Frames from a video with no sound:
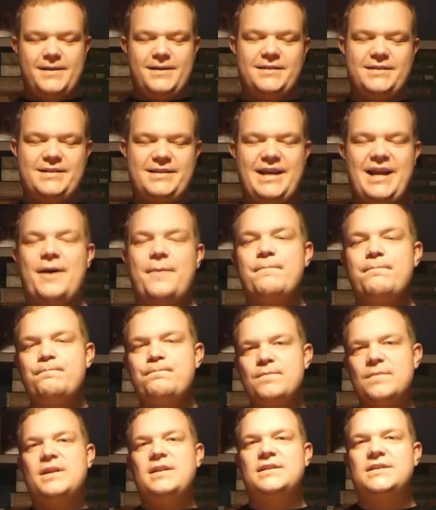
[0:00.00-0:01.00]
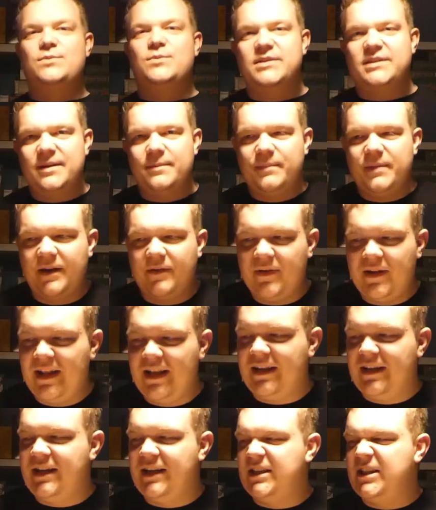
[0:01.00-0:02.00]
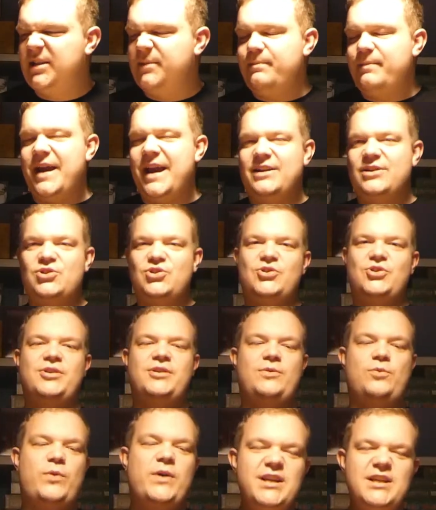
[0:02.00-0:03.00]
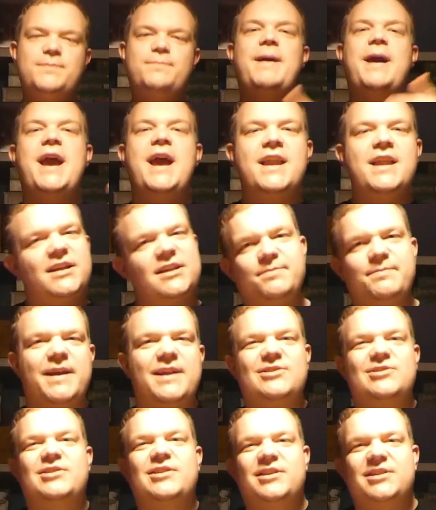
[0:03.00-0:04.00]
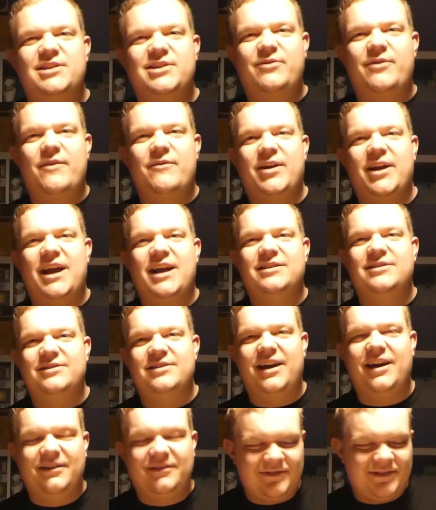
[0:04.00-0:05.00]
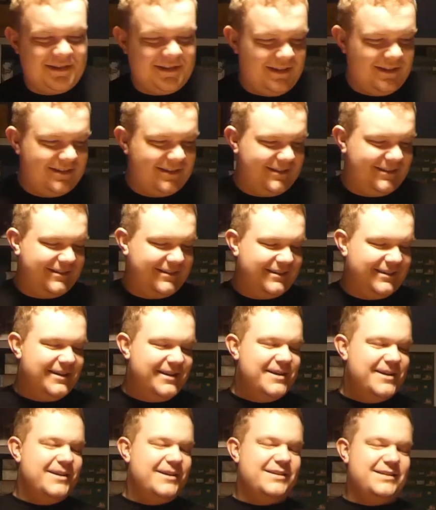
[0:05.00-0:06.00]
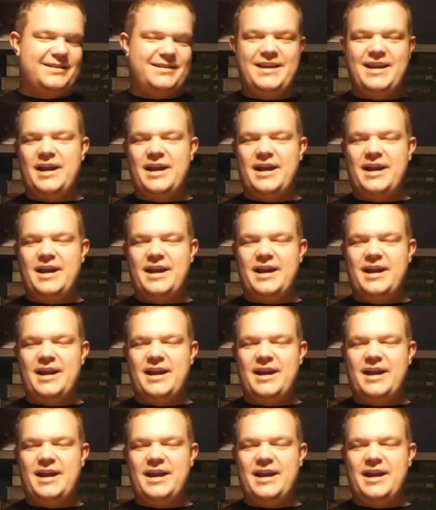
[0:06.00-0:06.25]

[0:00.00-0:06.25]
So yeah, this was a bit of an expansion, Wingspan expansion extravaganza. So